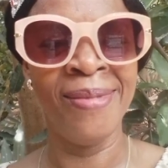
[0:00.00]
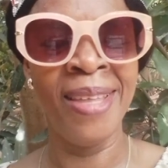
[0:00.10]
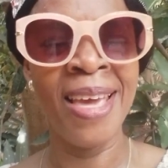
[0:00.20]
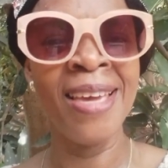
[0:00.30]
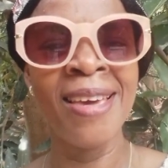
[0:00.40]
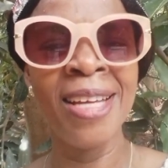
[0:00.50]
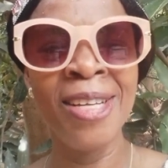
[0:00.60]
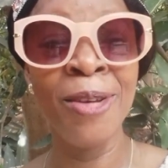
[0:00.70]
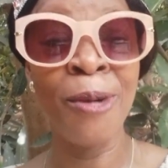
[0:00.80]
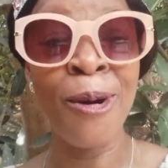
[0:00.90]
They engage
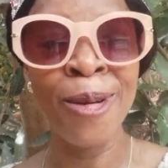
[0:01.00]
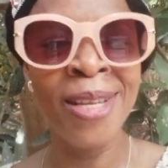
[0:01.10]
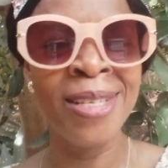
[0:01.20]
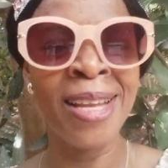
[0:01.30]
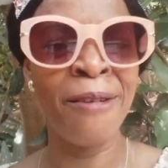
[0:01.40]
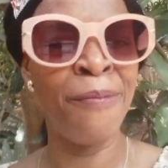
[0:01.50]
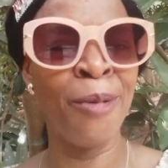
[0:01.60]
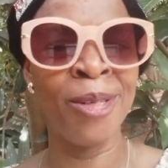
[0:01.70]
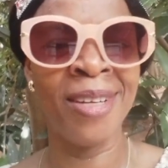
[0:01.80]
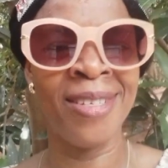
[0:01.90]
in all these life
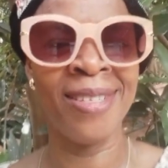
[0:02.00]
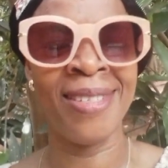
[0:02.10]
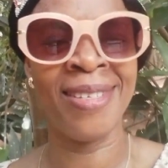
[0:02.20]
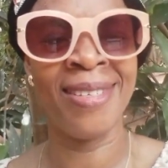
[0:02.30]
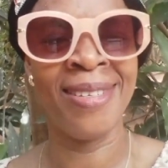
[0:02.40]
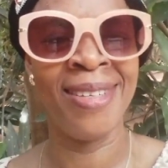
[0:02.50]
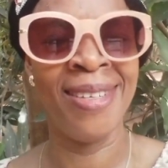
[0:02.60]
processes.